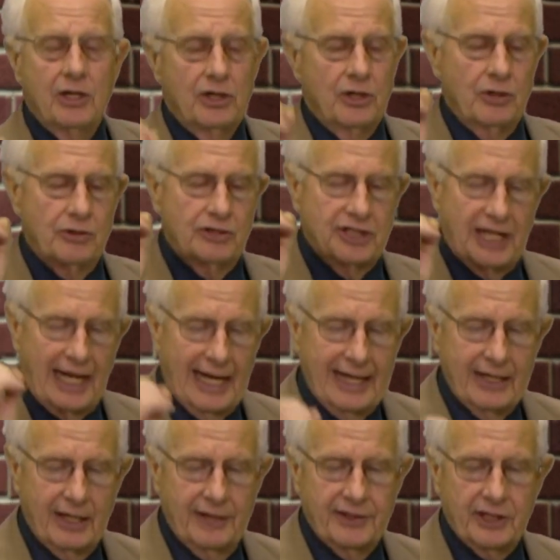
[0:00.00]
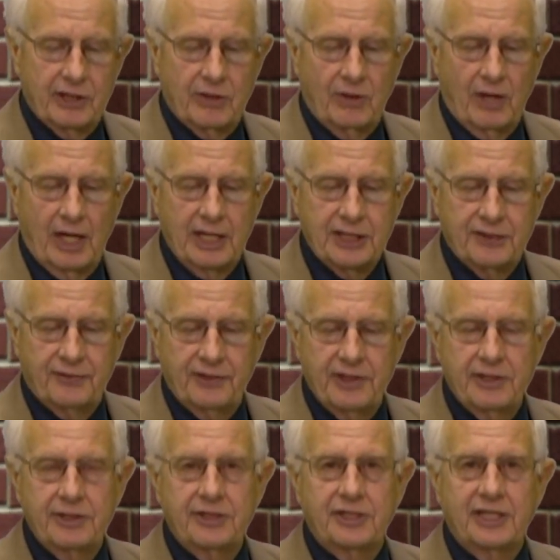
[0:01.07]
who died on the cross for
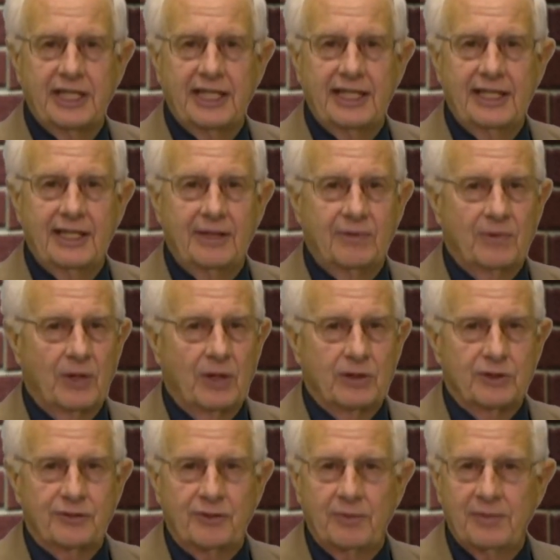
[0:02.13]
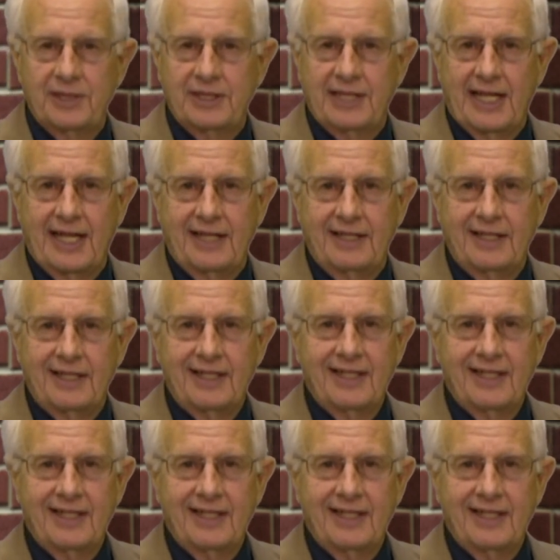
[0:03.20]
your sin and rose from the dead.